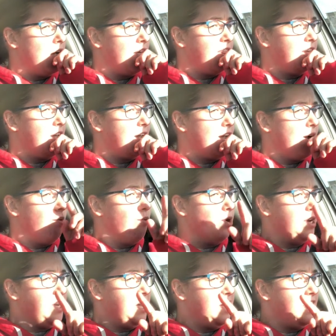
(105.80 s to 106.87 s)
think I got
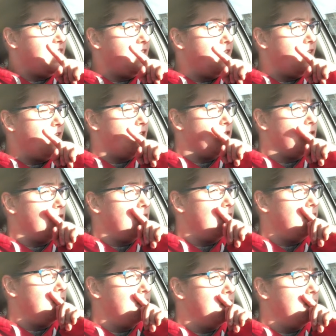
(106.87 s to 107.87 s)
1 Yankee candle.